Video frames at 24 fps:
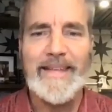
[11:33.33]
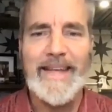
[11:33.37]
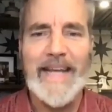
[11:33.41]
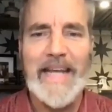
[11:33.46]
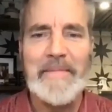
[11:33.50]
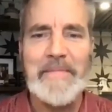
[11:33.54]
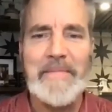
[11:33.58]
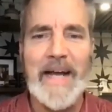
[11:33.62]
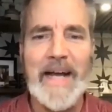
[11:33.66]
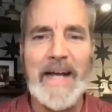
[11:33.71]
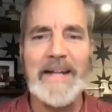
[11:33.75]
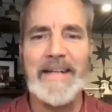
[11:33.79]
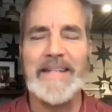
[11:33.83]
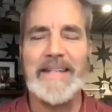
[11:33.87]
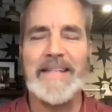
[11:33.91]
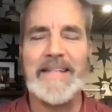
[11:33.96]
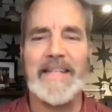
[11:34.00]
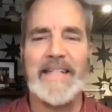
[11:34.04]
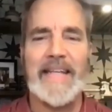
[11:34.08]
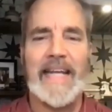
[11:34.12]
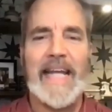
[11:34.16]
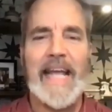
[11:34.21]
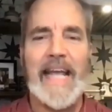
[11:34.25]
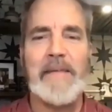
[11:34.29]
Amen.
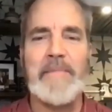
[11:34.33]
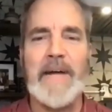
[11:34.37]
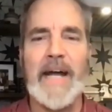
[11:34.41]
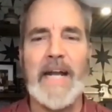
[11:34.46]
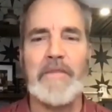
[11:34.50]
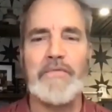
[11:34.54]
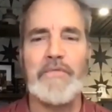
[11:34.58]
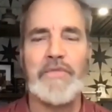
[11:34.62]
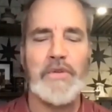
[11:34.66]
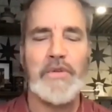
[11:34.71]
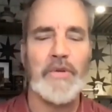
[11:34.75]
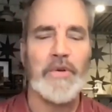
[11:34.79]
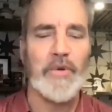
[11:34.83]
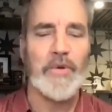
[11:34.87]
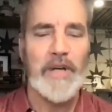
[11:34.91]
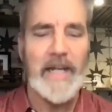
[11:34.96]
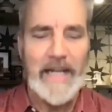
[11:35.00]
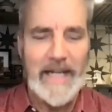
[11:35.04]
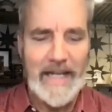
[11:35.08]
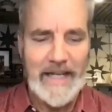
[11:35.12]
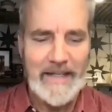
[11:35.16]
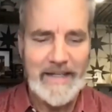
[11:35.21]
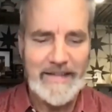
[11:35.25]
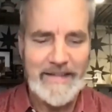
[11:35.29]
Say amen if you
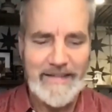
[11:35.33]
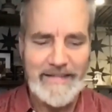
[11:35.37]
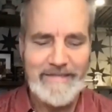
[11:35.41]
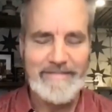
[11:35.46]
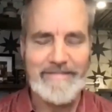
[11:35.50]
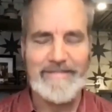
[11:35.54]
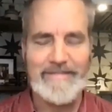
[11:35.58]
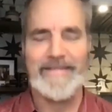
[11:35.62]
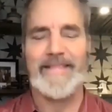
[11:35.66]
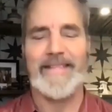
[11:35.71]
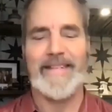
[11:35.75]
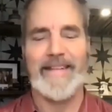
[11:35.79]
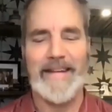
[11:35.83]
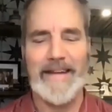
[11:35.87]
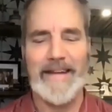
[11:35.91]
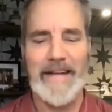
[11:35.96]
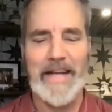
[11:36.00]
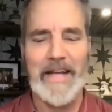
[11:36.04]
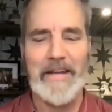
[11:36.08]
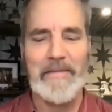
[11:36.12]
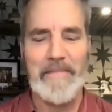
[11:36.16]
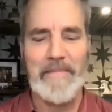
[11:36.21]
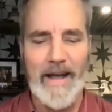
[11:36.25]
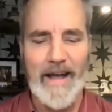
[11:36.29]
agree.
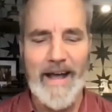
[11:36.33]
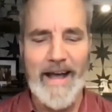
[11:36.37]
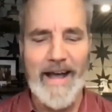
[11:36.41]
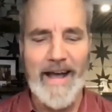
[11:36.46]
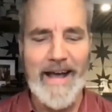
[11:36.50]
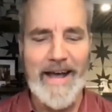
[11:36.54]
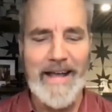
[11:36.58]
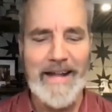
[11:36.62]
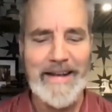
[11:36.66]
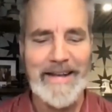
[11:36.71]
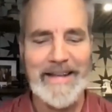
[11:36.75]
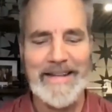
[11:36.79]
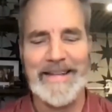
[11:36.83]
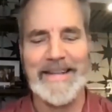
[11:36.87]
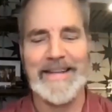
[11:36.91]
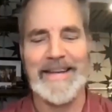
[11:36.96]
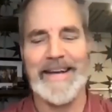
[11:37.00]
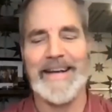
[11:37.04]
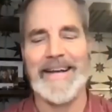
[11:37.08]
Amen.